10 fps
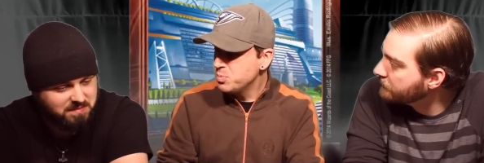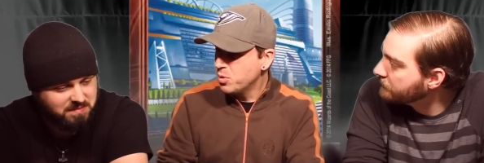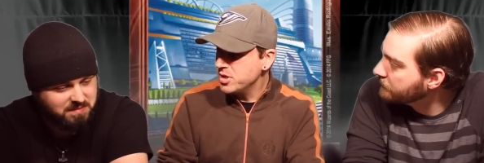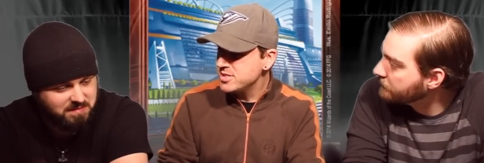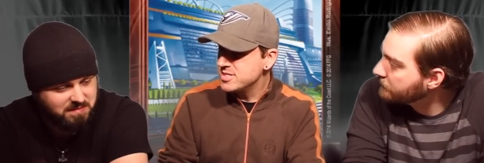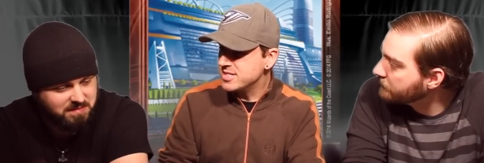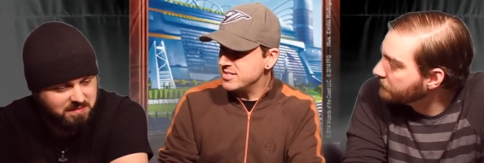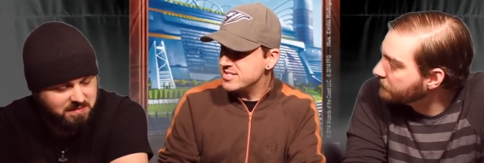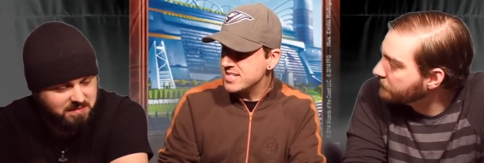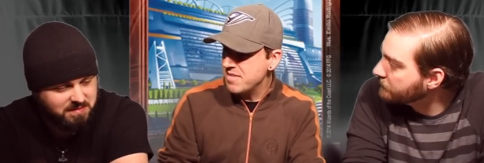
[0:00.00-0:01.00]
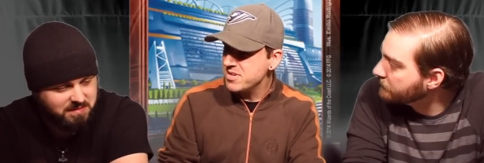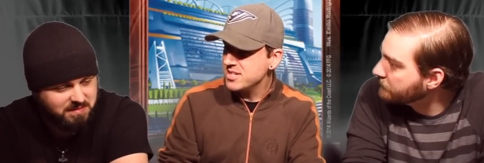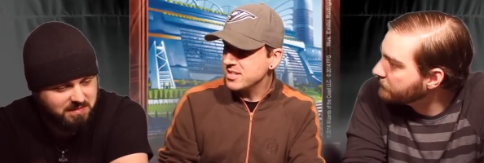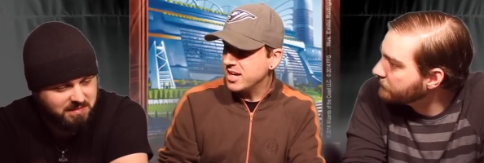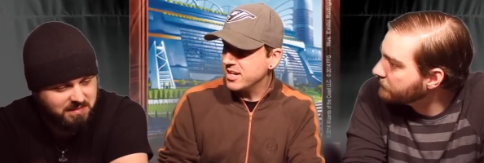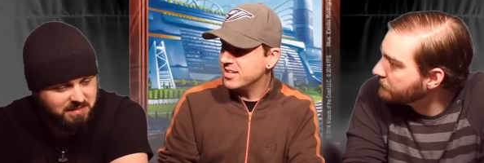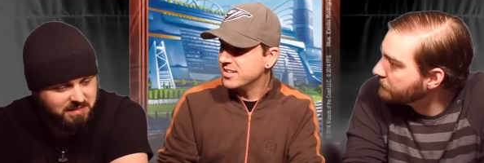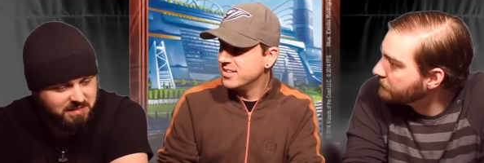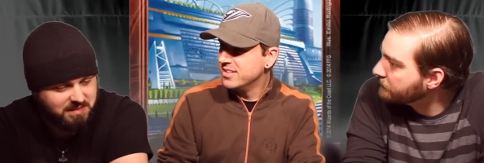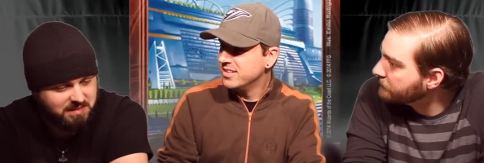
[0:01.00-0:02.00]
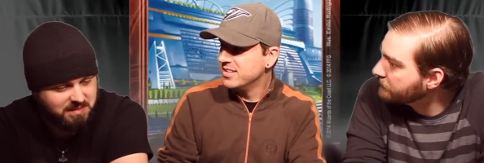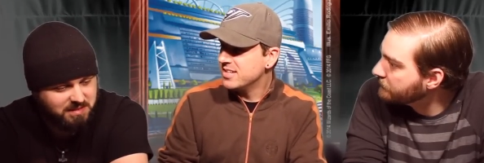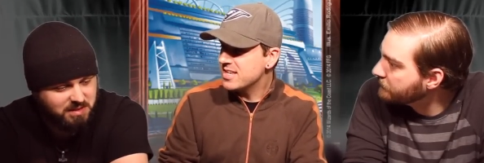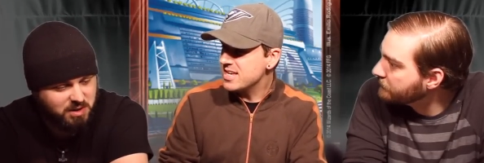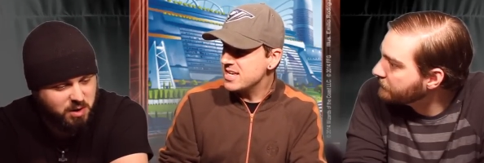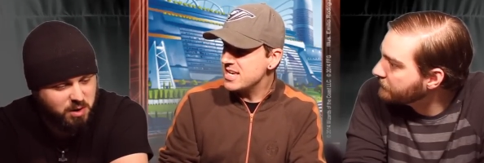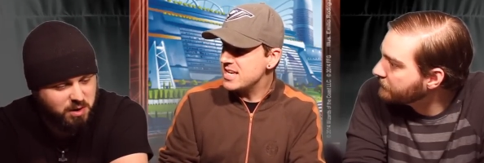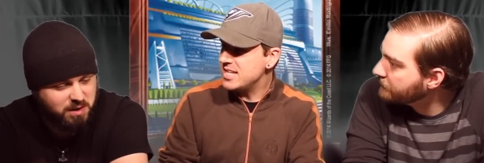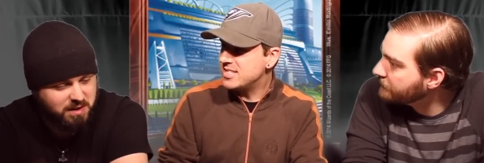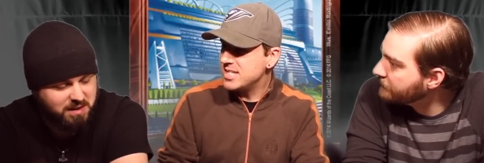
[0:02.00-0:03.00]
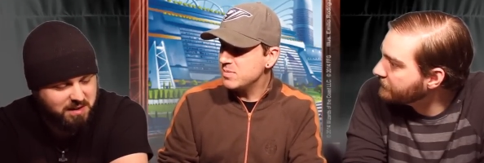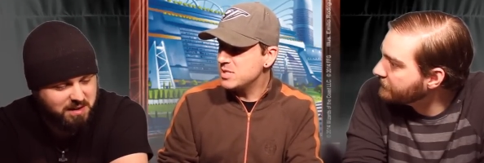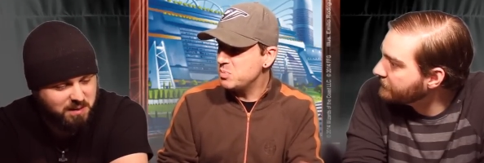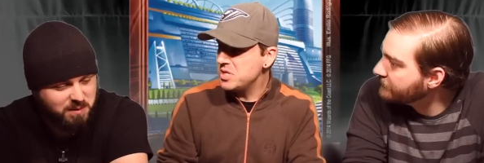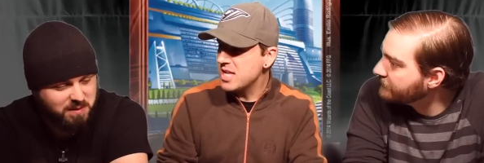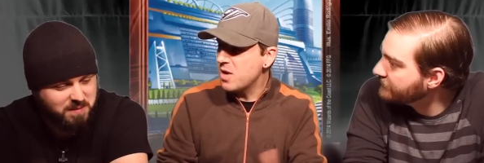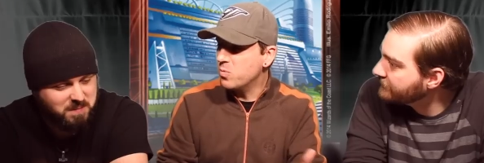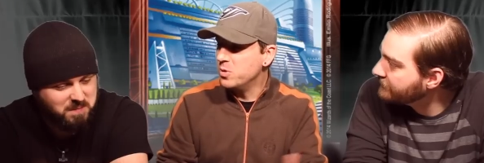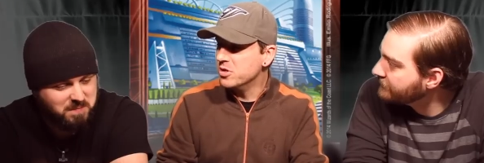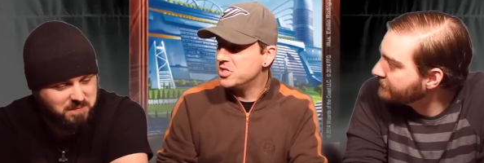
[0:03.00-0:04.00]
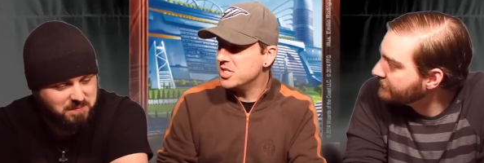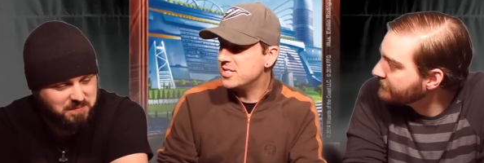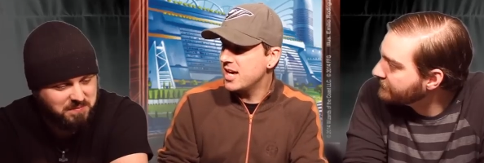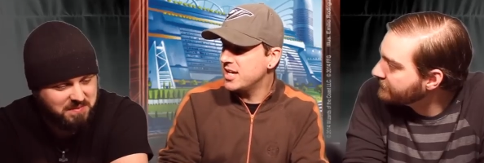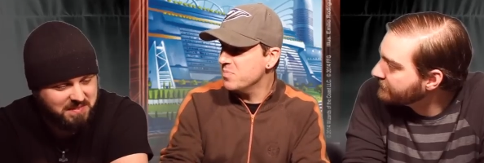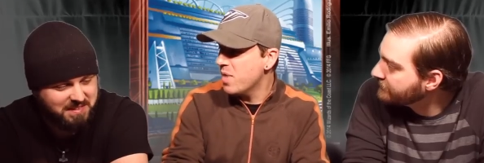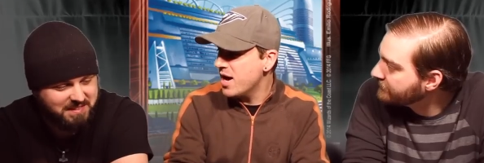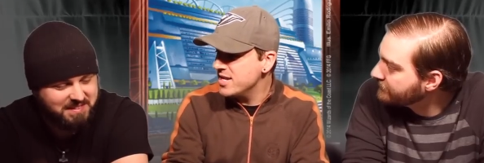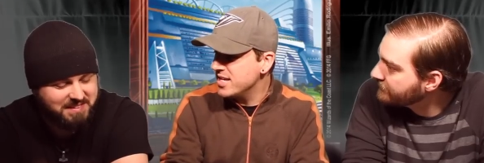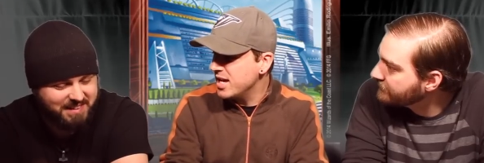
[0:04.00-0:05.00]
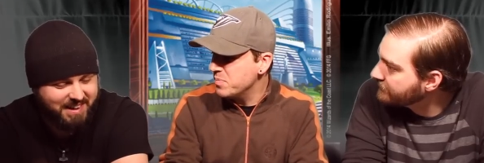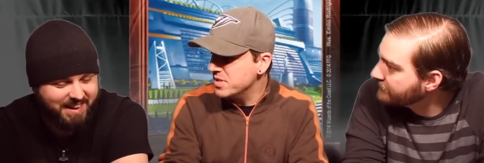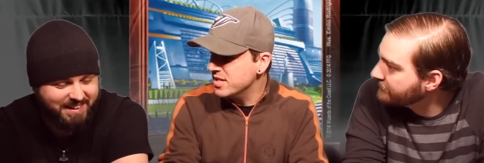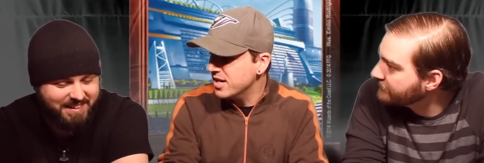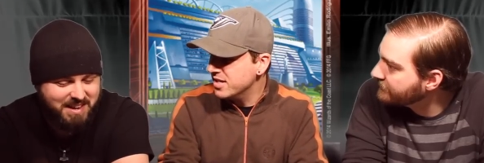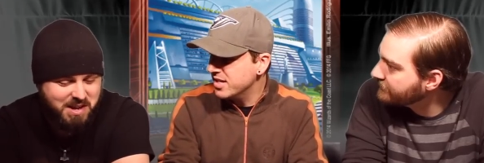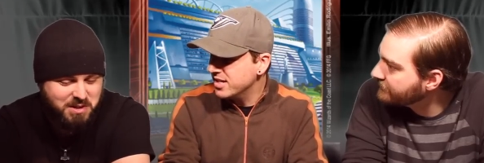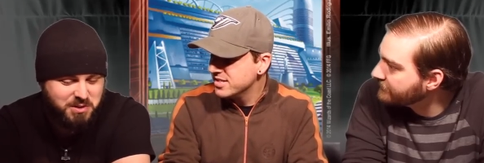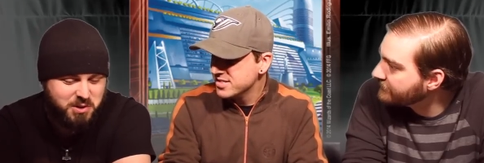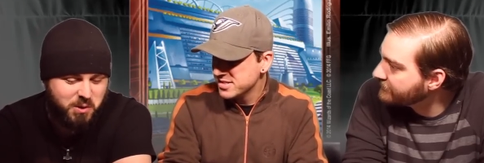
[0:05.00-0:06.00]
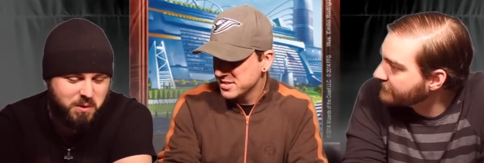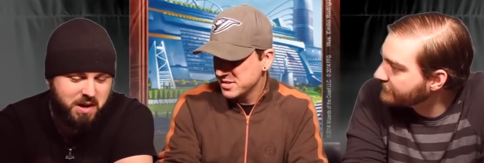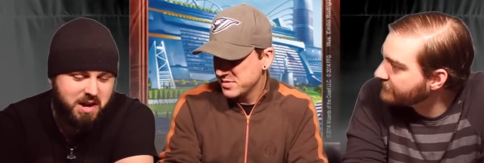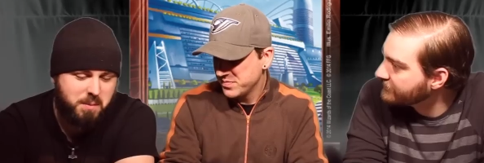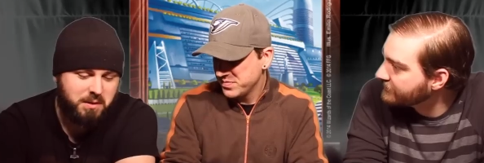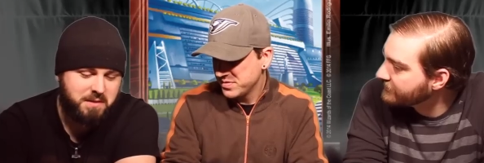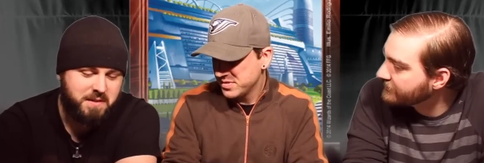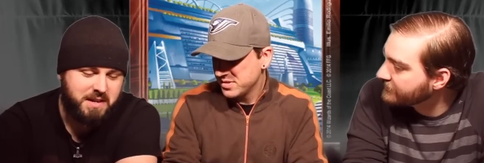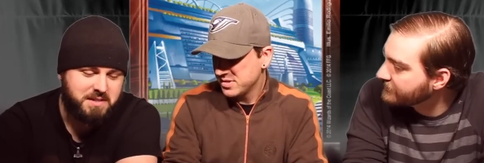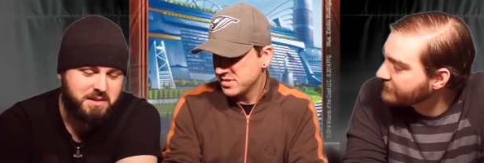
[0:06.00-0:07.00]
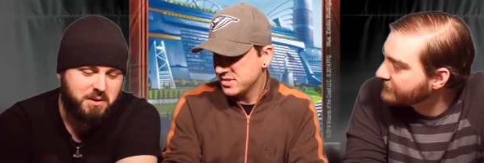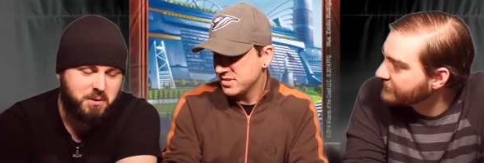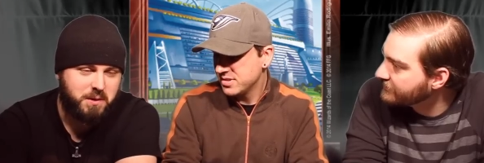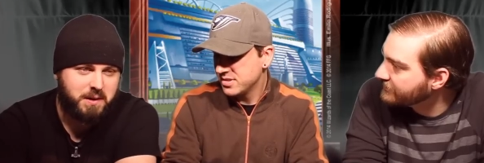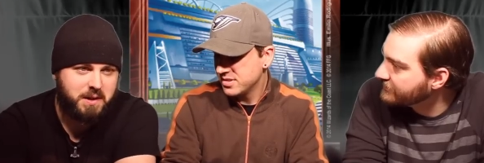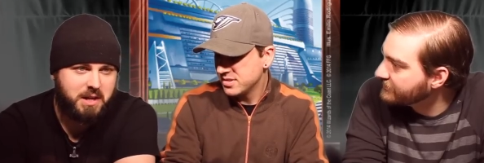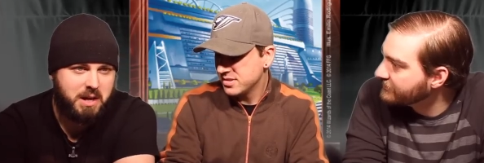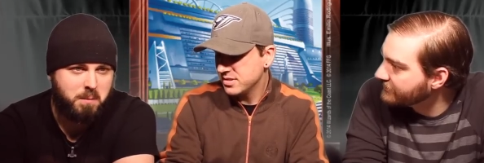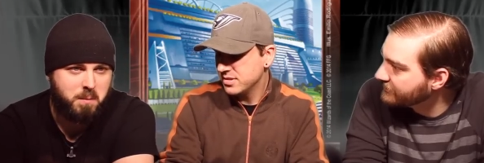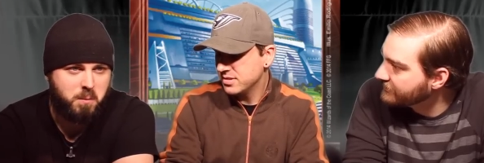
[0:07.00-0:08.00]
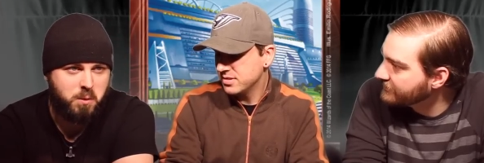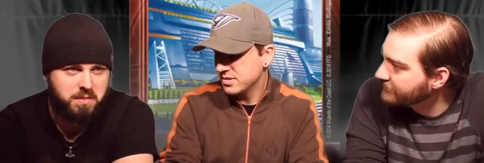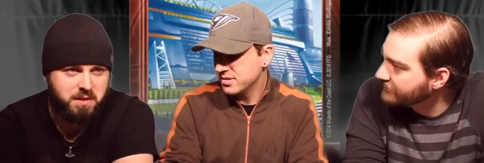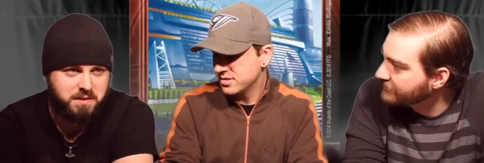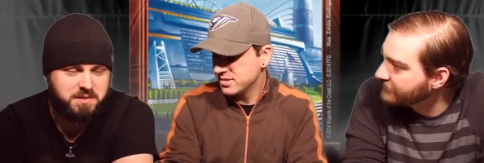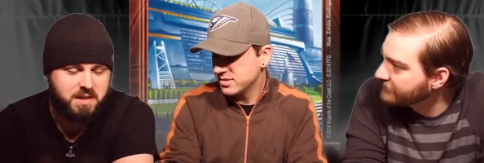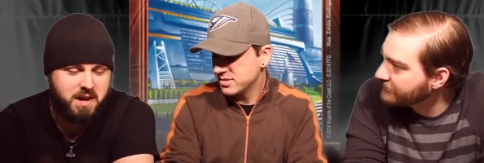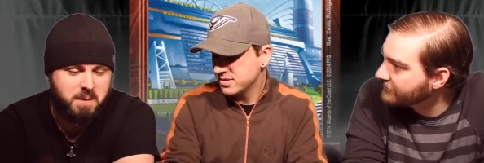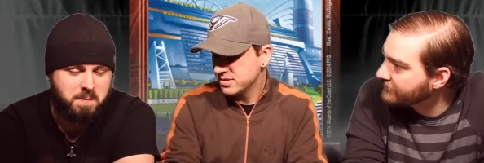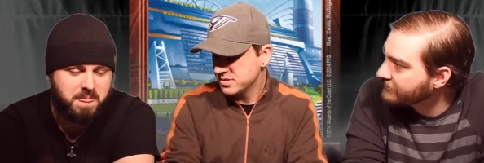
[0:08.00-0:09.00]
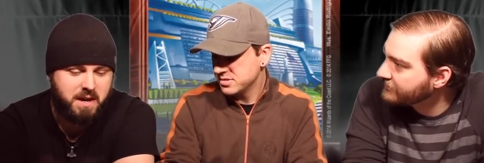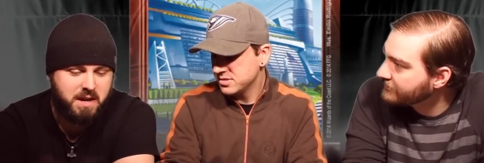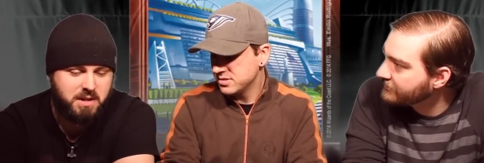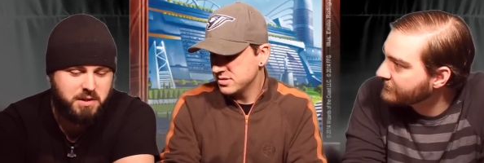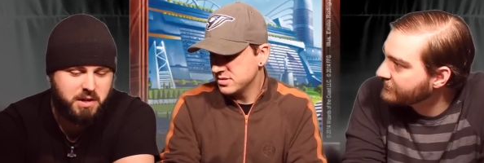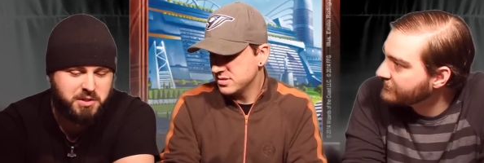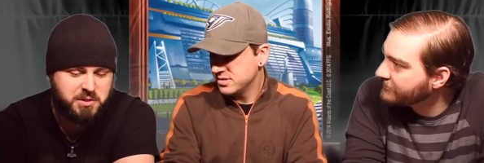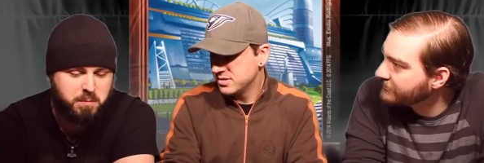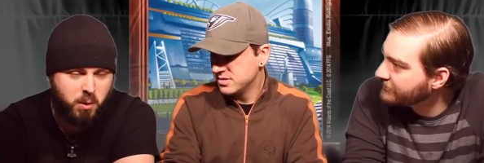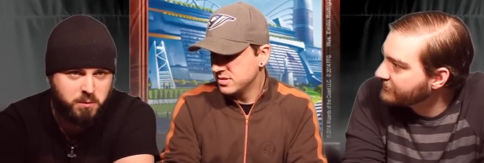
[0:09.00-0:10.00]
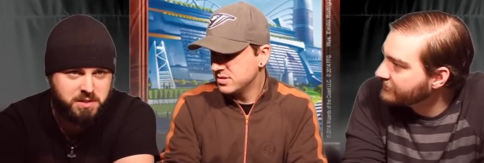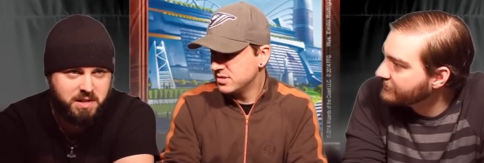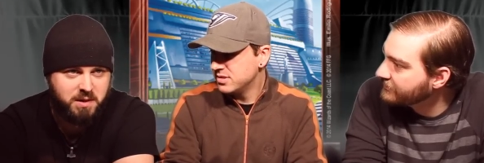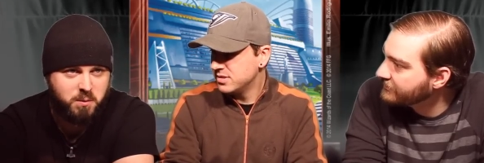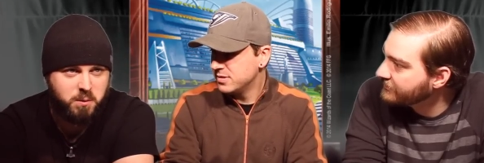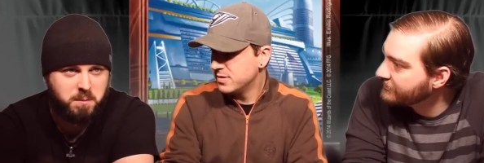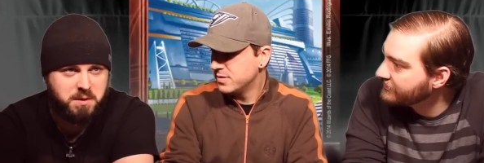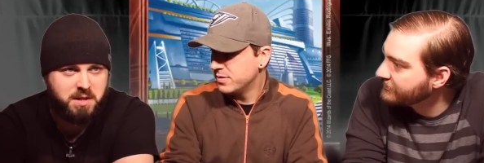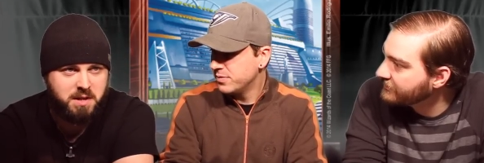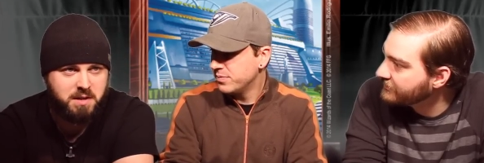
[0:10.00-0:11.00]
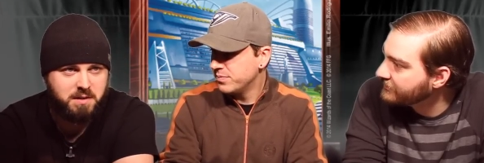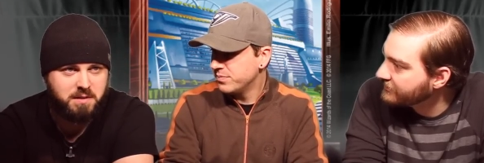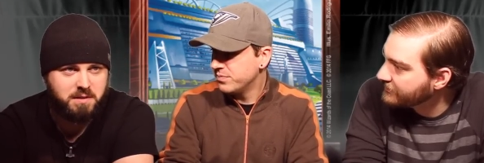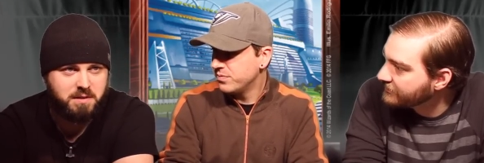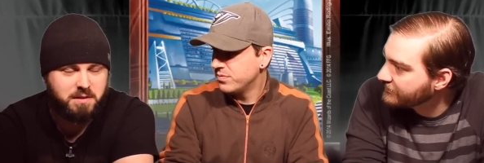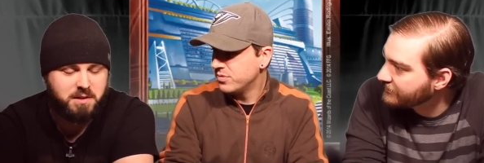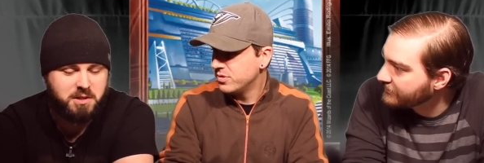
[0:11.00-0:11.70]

Speaker 1: points than seven? Like, mm-hmm. it, it, seems to be that weird Jinteki mind game yeah. in there. That
Speaker 2: so a couple of things that are going to come with this. Um, exposing will be a